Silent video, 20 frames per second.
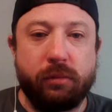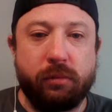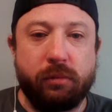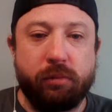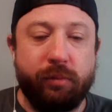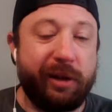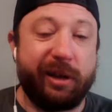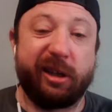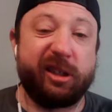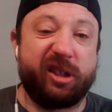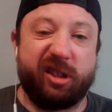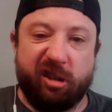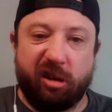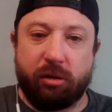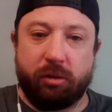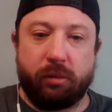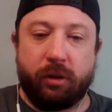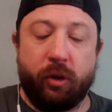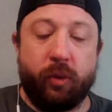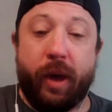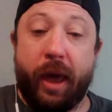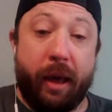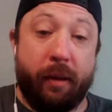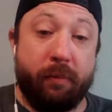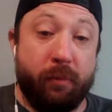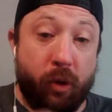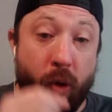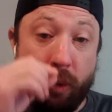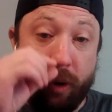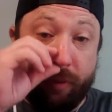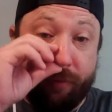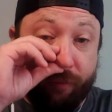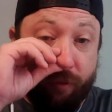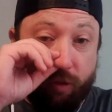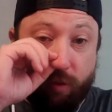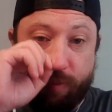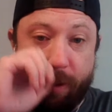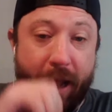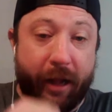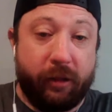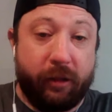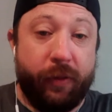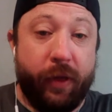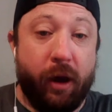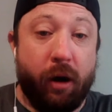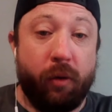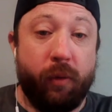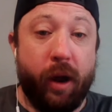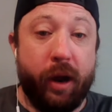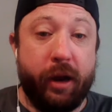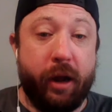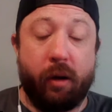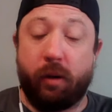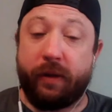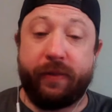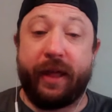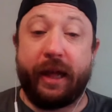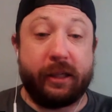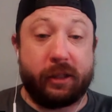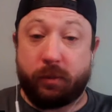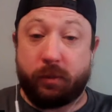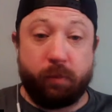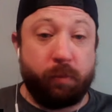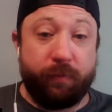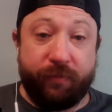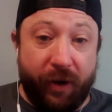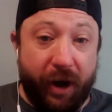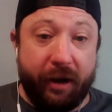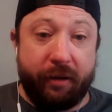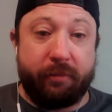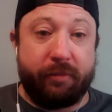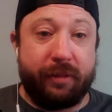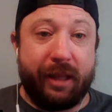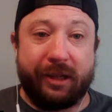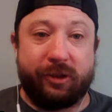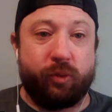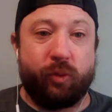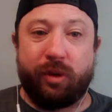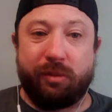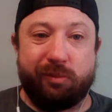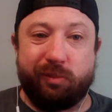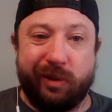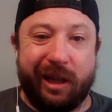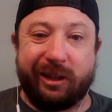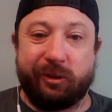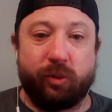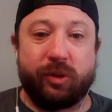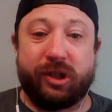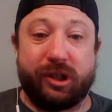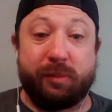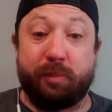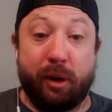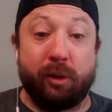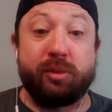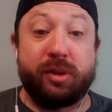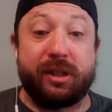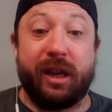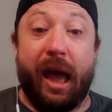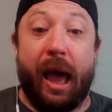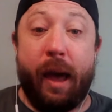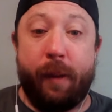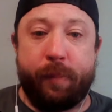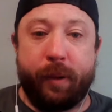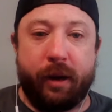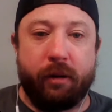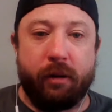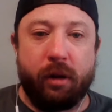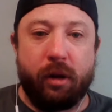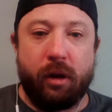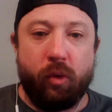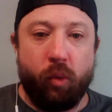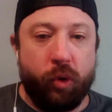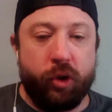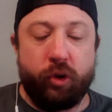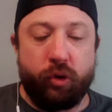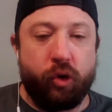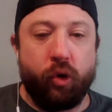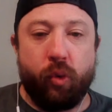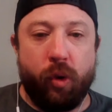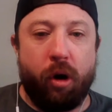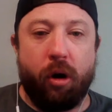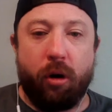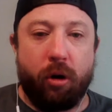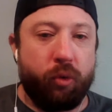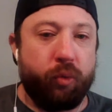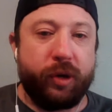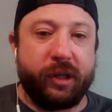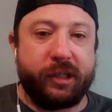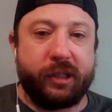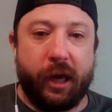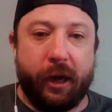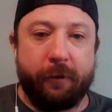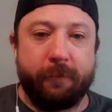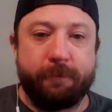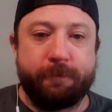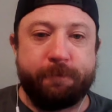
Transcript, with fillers: because they're you can't go any further back than they are right now. And that's fine. That's what that's what's supposed to happen when you do a hard reset.